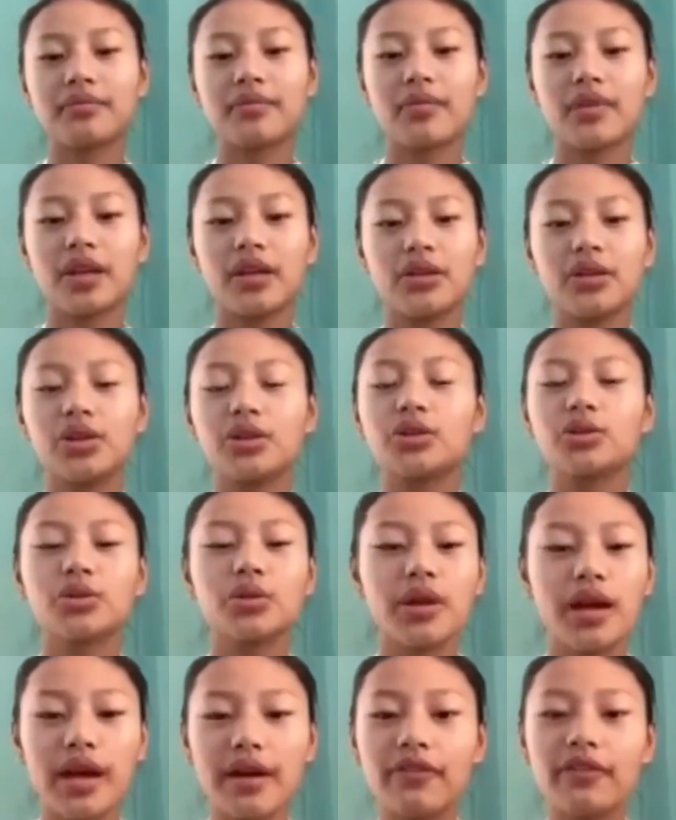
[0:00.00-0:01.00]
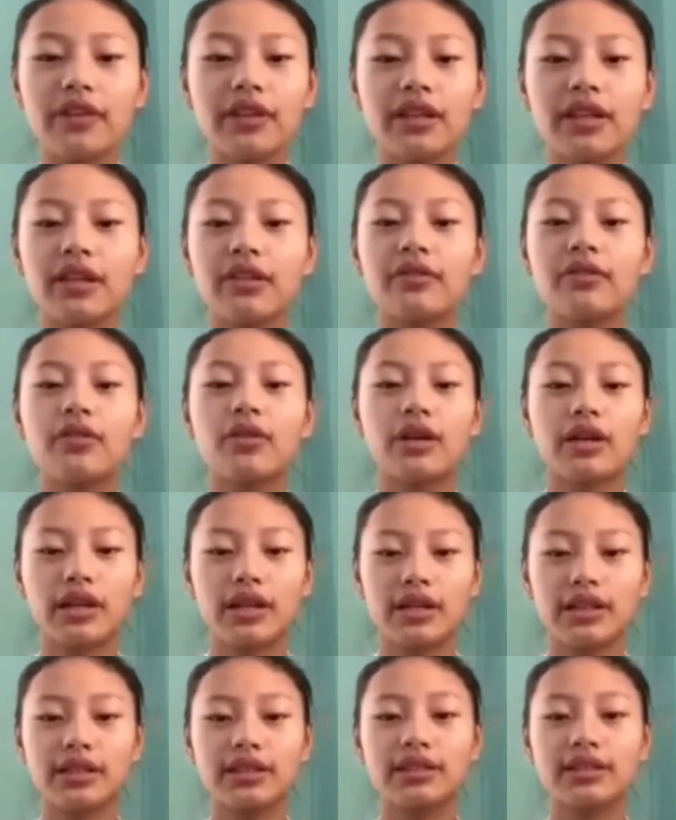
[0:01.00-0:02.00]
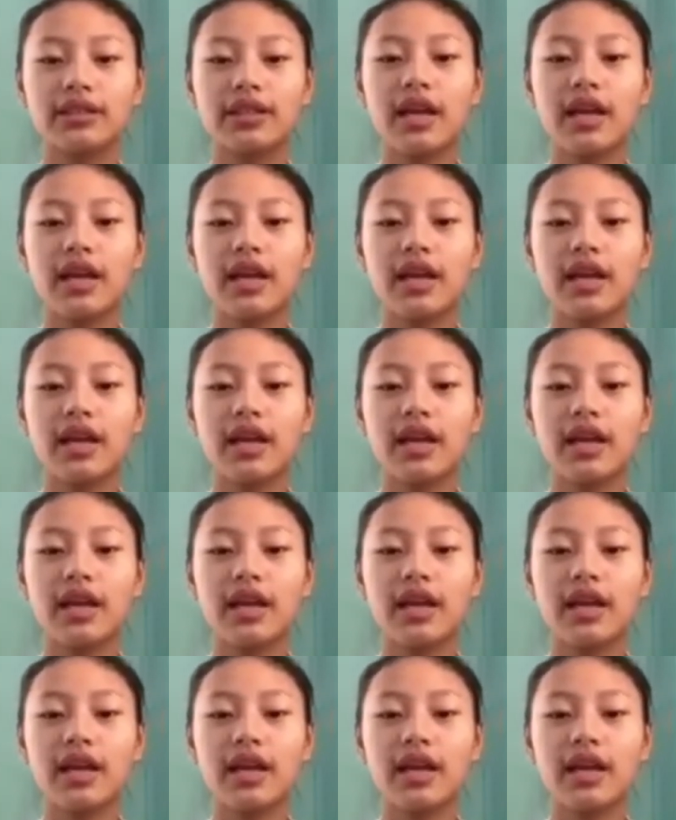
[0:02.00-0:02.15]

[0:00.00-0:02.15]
You do everything for us